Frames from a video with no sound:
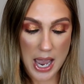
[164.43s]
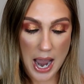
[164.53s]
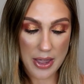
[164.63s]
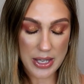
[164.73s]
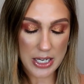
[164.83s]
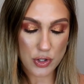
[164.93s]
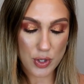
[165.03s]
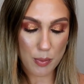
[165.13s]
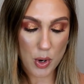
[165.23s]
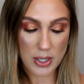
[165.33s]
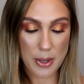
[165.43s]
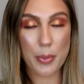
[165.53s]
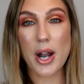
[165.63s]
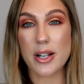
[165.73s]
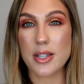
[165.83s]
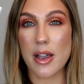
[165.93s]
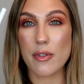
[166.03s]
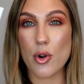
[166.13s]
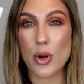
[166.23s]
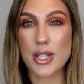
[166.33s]
And then some more lip products. I,
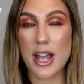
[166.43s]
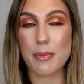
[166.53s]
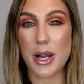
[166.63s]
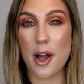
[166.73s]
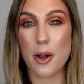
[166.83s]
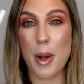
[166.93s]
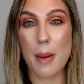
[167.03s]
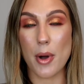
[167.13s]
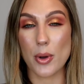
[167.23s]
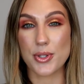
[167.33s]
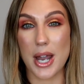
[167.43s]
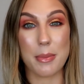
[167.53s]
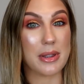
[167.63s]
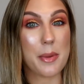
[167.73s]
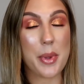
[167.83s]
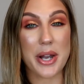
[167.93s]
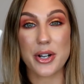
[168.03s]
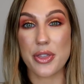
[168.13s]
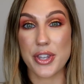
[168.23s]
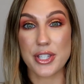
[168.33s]
of course, have my ColourPop Oh Snap Lip
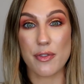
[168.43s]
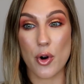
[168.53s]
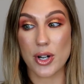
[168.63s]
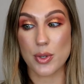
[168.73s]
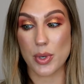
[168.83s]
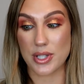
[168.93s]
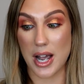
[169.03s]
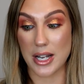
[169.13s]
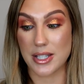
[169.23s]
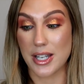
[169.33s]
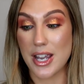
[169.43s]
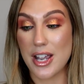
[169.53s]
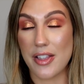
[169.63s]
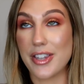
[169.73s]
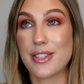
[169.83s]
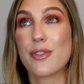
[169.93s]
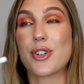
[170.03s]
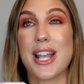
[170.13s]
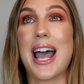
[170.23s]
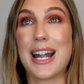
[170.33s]
Liner. This, of course, was not, this, of
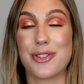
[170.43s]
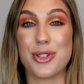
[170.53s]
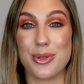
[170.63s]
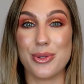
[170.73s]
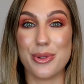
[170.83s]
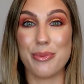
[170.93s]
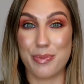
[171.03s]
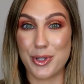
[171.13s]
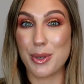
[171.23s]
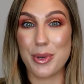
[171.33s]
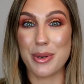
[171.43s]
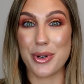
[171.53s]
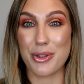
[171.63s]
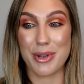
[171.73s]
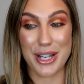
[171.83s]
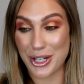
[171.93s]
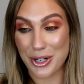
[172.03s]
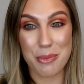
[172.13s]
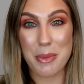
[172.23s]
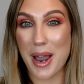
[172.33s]
course, had to, to be with me. It
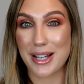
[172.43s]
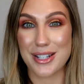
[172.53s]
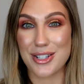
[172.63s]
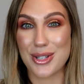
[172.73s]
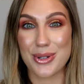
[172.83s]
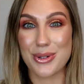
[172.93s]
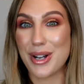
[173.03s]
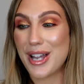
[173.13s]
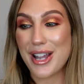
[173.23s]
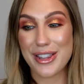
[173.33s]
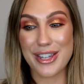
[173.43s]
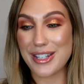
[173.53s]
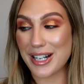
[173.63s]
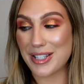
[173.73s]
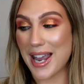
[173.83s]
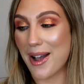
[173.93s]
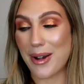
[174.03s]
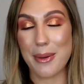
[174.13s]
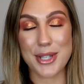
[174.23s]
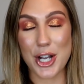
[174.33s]
couldn't be packed into the next town.
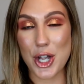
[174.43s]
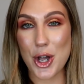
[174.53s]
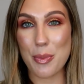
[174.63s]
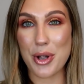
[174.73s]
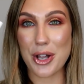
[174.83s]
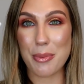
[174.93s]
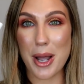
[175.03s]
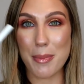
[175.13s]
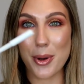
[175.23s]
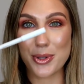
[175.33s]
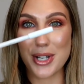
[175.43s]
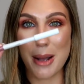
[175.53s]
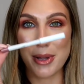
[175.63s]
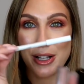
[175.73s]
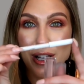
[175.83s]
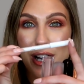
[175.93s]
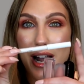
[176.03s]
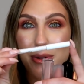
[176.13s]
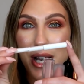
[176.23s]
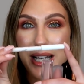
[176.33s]
I was like, nope, ColourPop Oh Snap. Like, look at
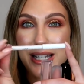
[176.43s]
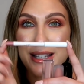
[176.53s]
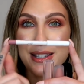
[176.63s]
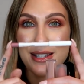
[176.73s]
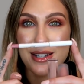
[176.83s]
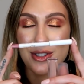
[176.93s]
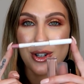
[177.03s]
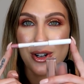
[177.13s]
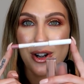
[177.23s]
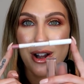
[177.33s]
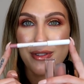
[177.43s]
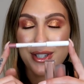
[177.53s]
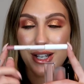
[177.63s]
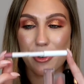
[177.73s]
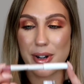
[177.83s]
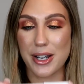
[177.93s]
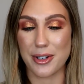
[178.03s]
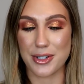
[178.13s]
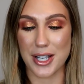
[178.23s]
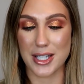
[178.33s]
how tiny this is. It started off as, like, a
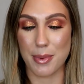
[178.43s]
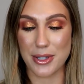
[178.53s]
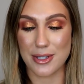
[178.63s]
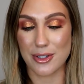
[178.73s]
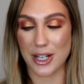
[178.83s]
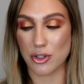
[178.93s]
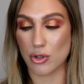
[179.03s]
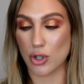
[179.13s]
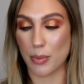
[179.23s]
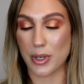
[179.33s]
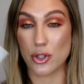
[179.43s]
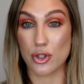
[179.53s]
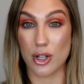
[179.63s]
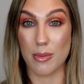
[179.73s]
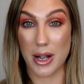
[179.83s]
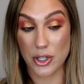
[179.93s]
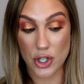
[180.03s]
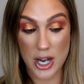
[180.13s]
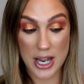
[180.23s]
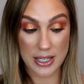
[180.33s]
regular size pencil, and I just sharpen it so much
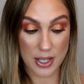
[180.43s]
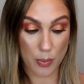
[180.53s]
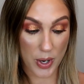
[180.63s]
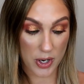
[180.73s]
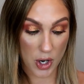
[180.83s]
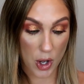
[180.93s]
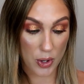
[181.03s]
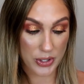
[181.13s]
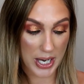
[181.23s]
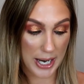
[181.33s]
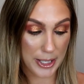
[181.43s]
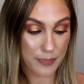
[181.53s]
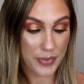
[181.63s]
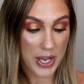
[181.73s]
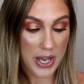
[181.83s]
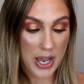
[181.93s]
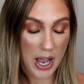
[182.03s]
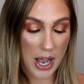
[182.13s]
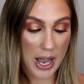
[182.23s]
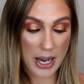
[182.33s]
because I wear it all the time.
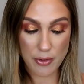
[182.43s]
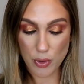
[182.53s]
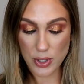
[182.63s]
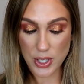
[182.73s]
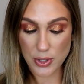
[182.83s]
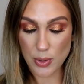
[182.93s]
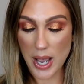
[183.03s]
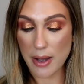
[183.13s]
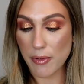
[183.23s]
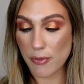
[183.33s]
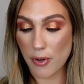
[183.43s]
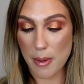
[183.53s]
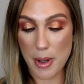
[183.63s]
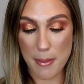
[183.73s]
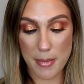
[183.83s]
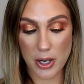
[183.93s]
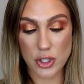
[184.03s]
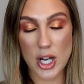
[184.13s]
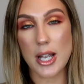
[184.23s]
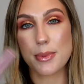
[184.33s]
Uh, I of course also have from Marc
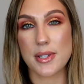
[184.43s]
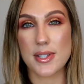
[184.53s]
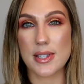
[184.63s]
Jacobs, this